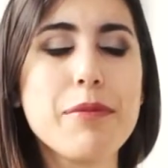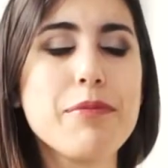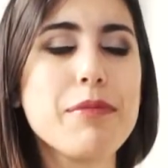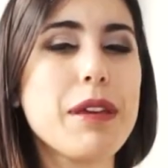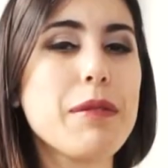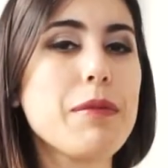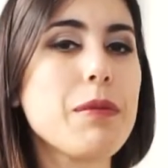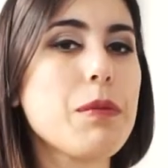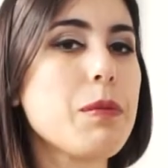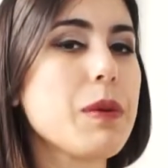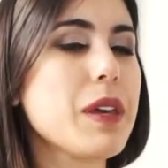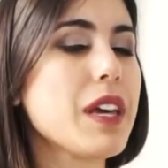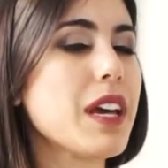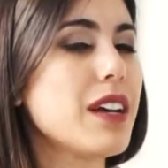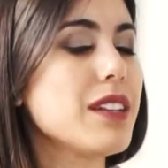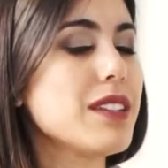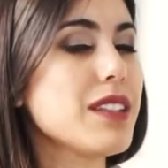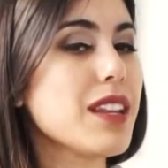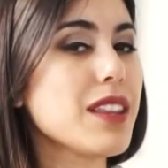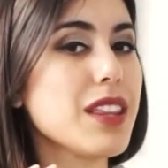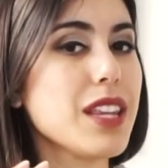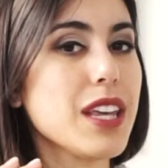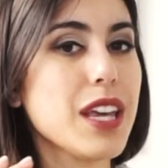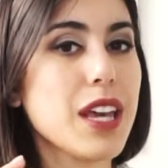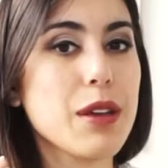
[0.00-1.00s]
maybe
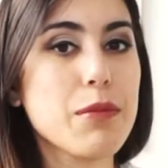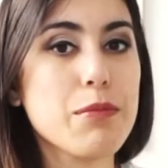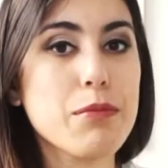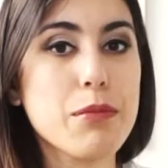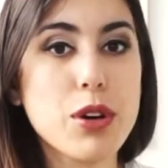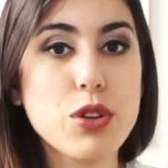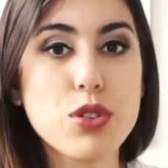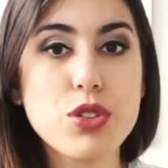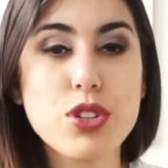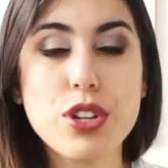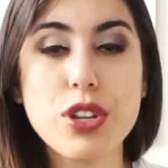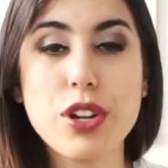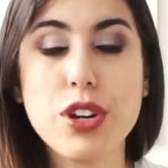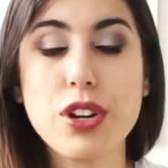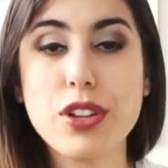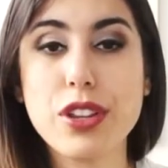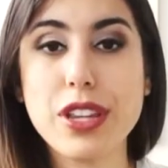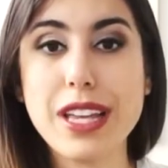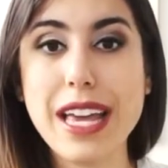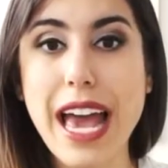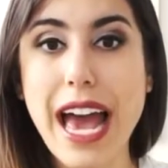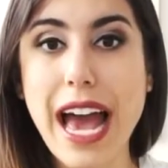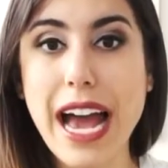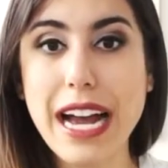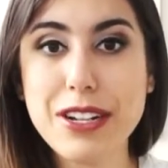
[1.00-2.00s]
because the emotion or
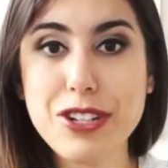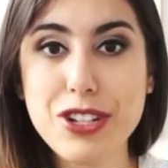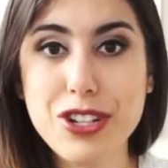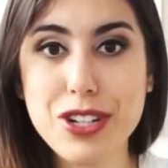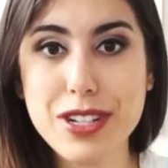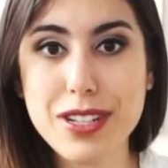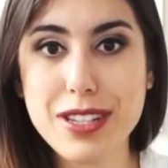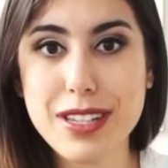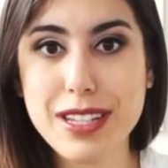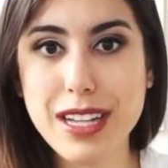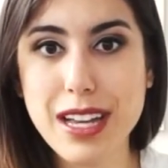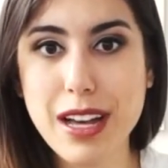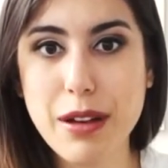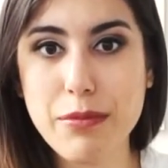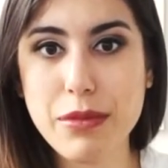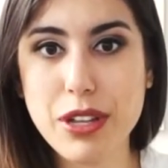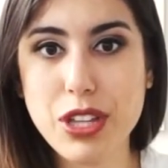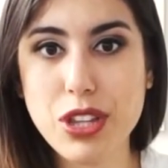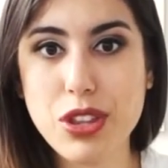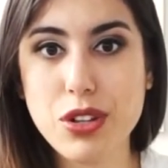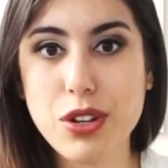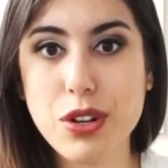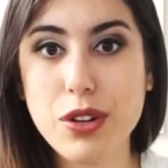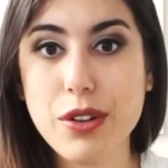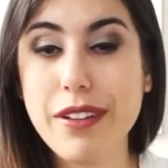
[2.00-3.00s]
the action isn't
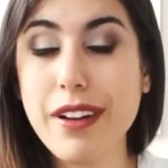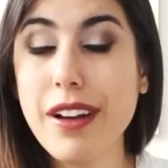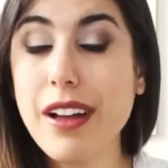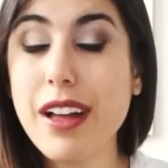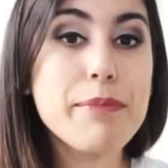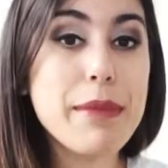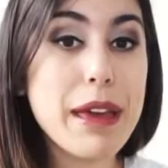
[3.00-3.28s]
coming through.